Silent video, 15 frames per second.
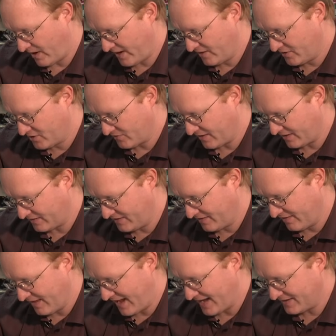wire directly
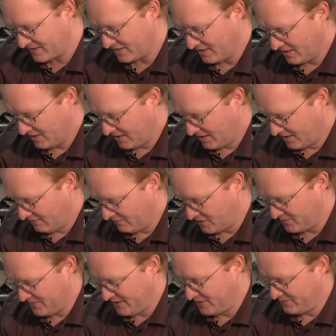to that,
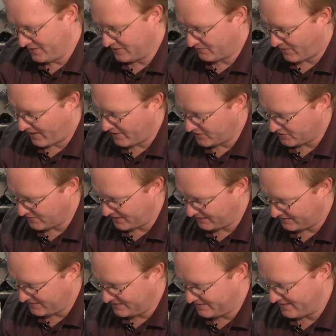which means we can wire
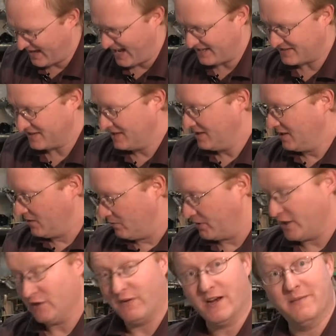directly to that.
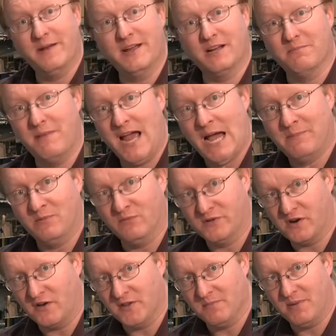We're gonna wanna make a map of
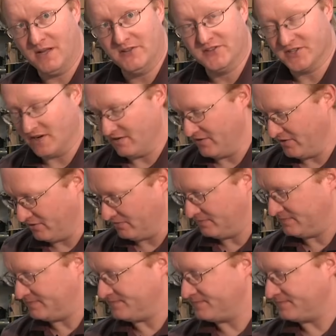what all the buttons are though.